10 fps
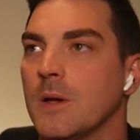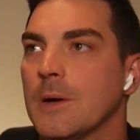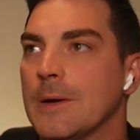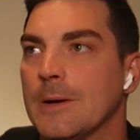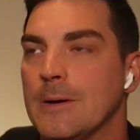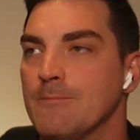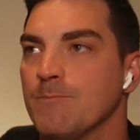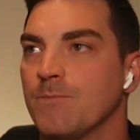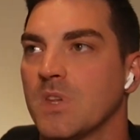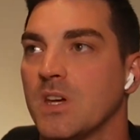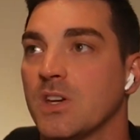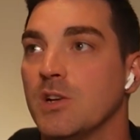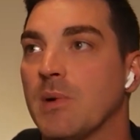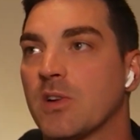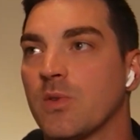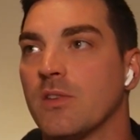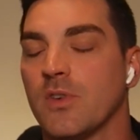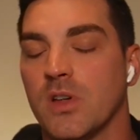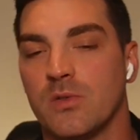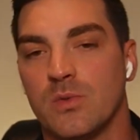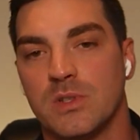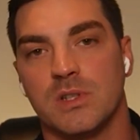my grandfather was